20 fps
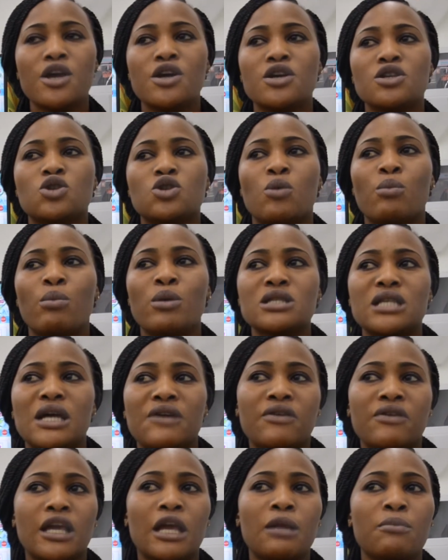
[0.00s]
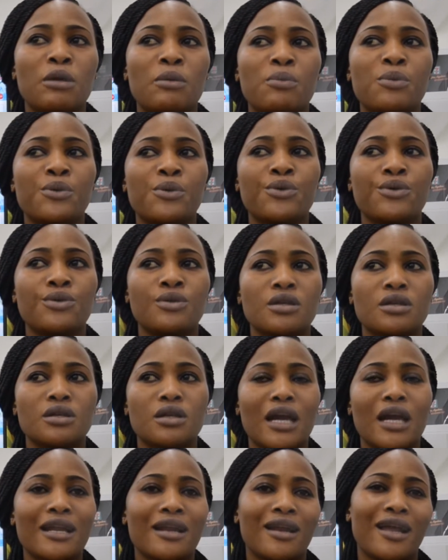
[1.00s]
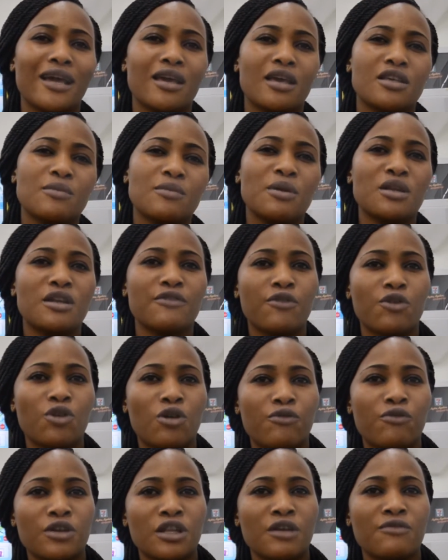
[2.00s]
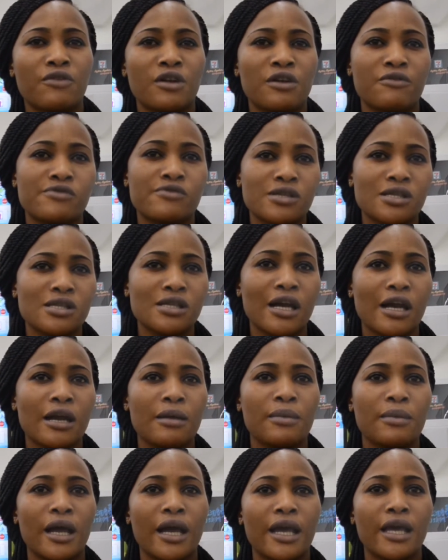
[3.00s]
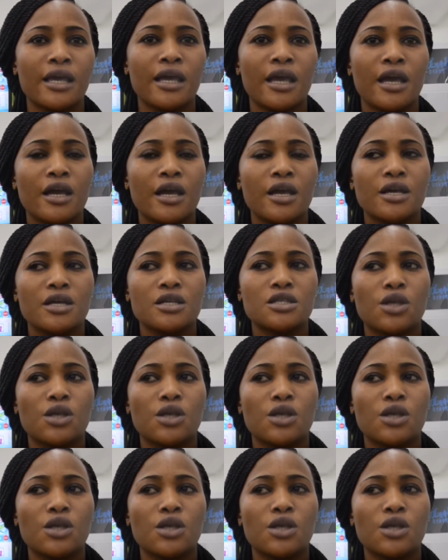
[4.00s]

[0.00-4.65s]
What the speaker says: So most African people kind of like it's a bit difficult for them for the first time, right? So